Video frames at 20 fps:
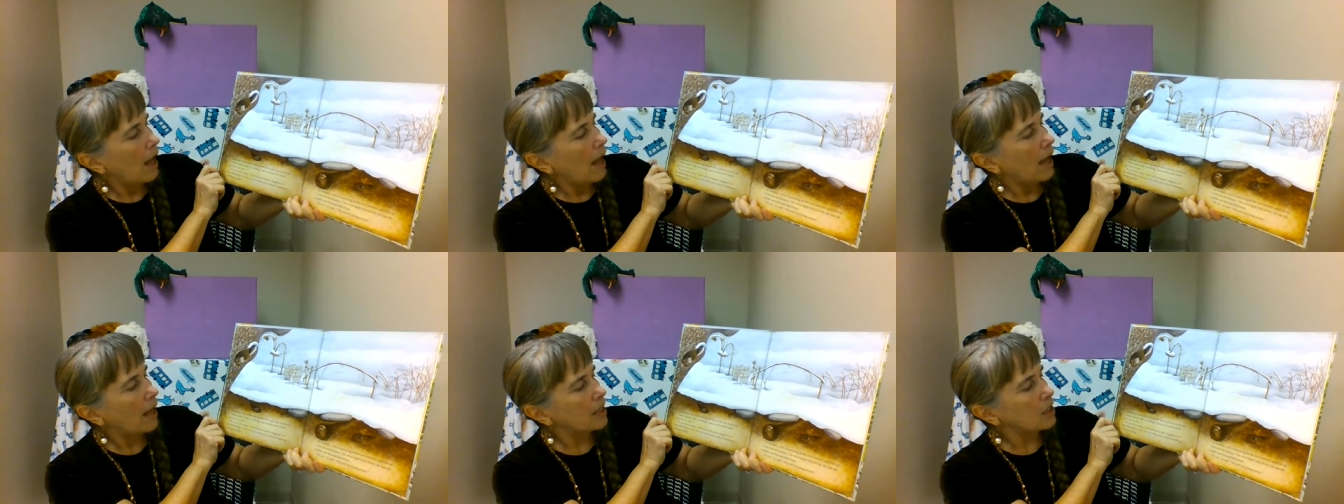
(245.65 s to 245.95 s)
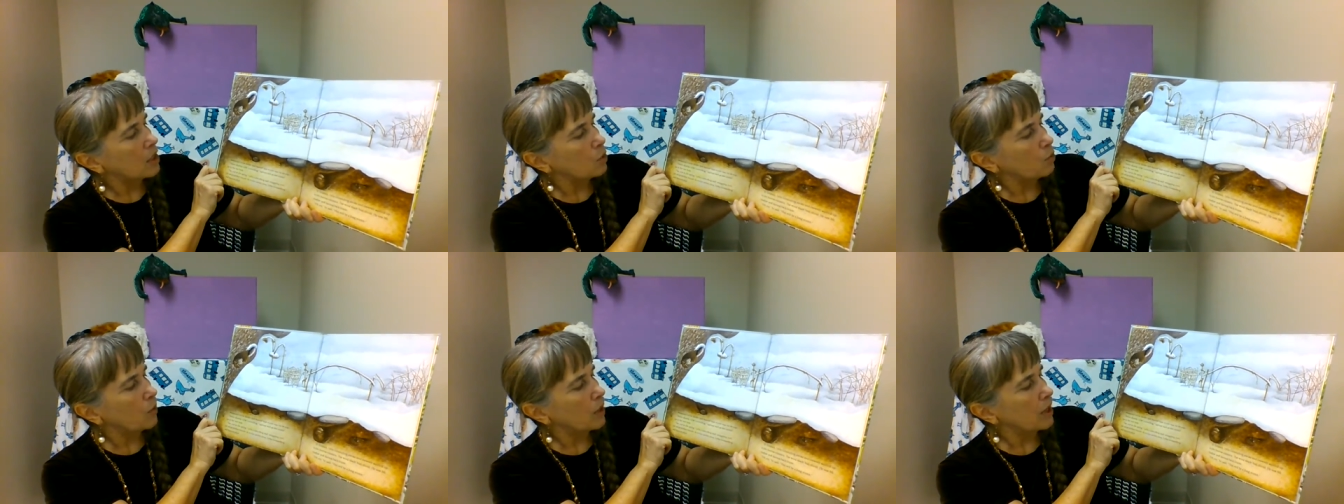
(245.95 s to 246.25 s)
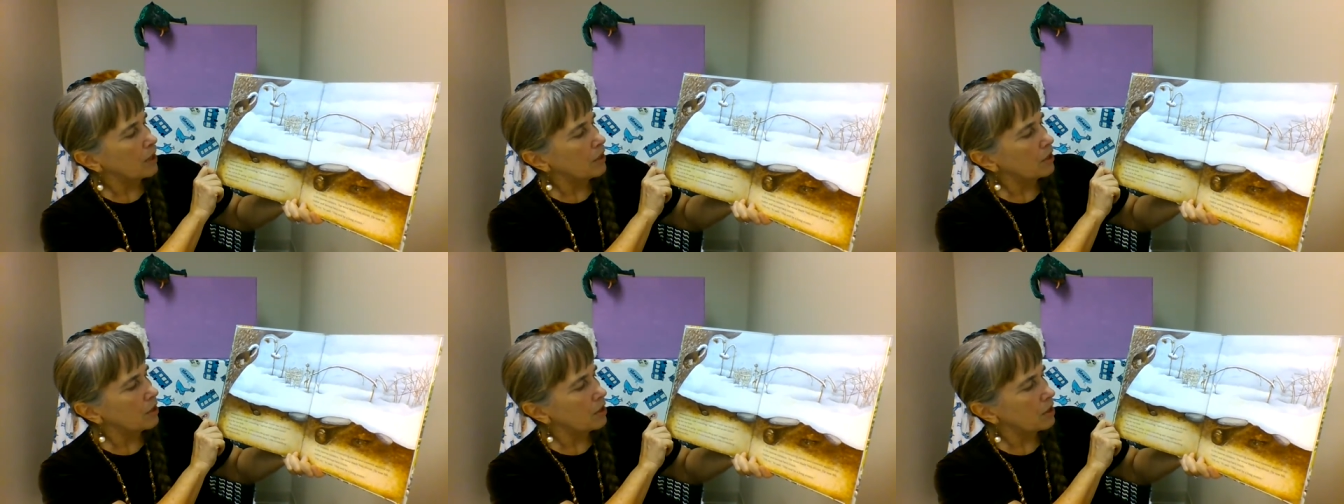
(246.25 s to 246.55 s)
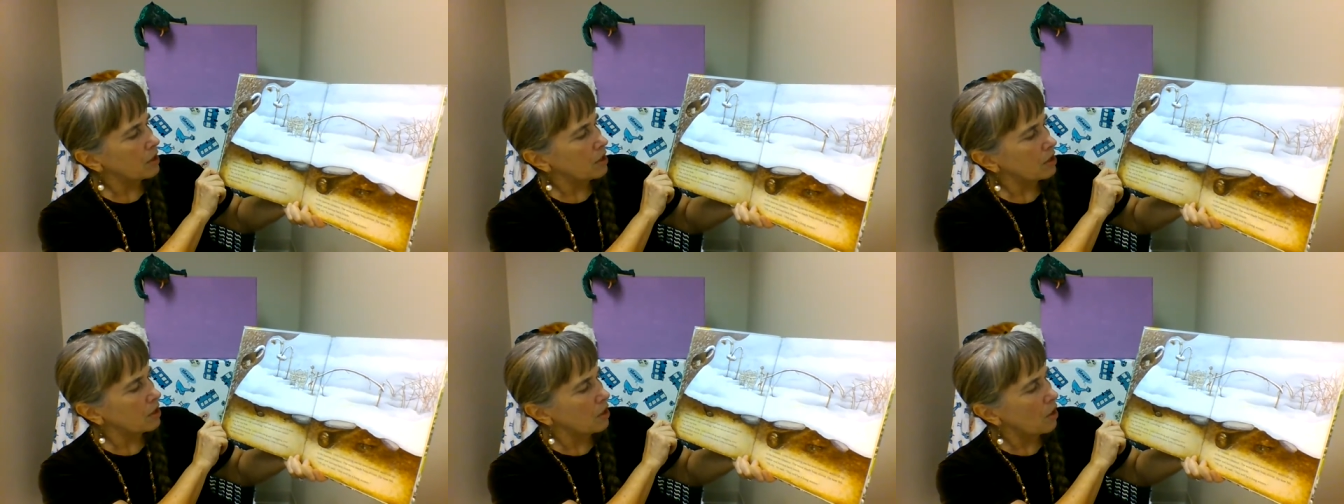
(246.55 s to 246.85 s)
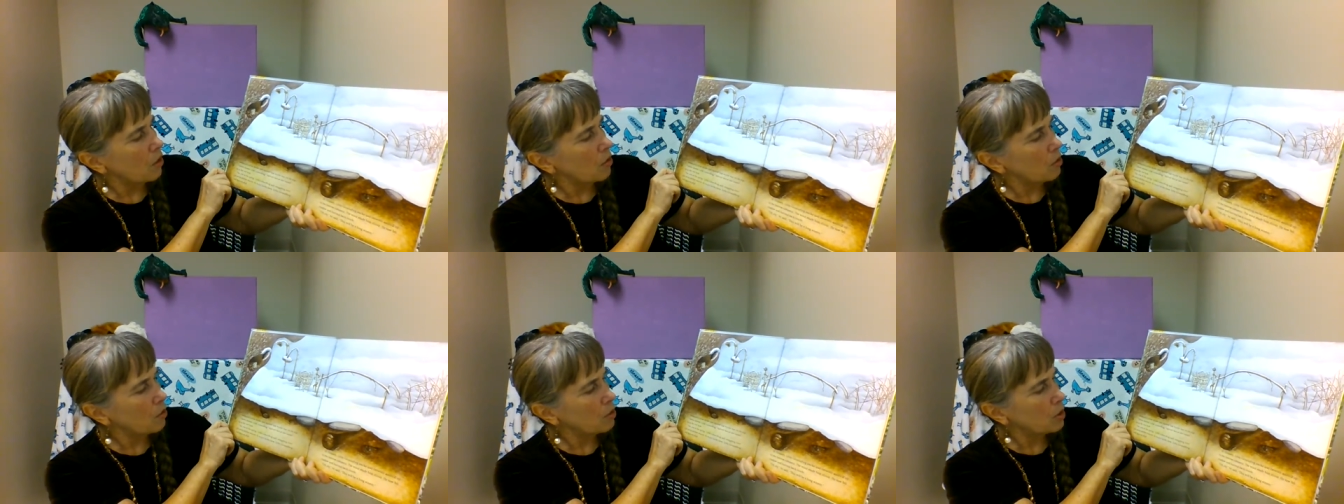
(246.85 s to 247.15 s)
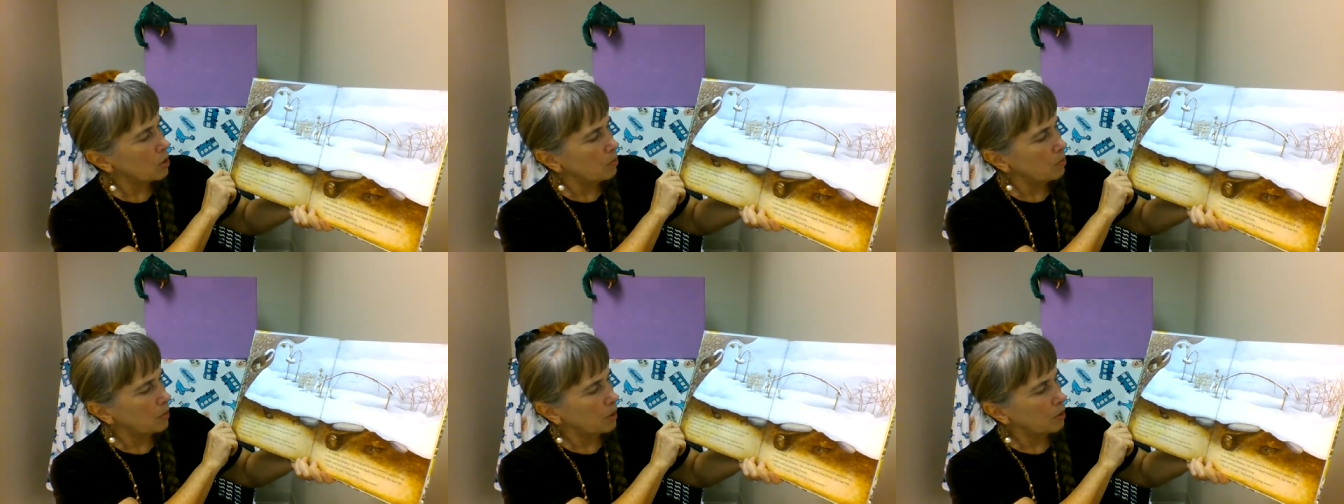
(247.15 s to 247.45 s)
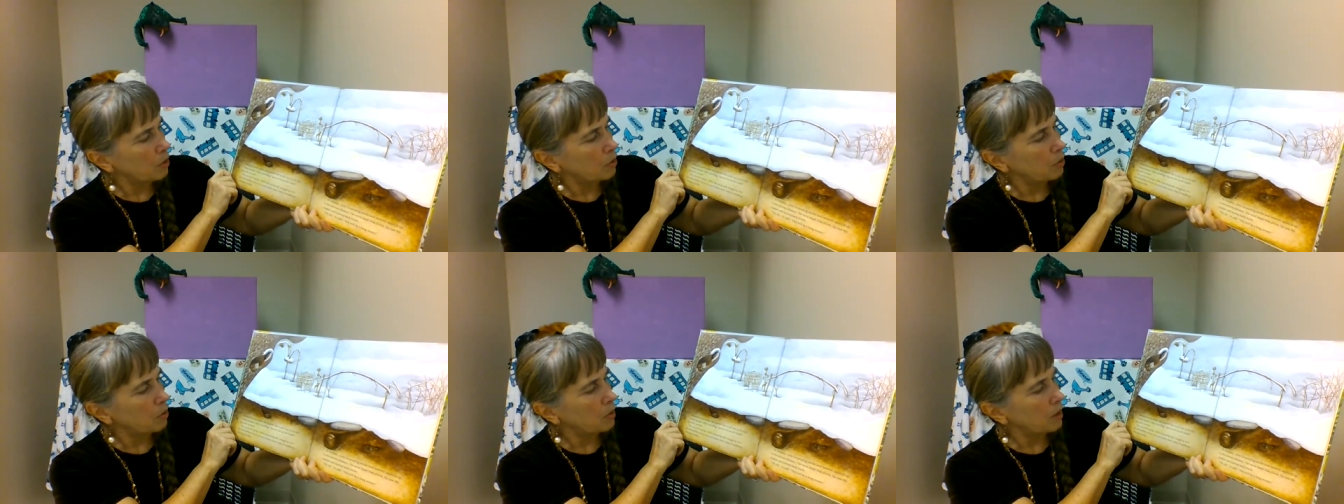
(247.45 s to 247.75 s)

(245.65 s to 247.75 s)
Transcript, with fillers: As winter snows blew,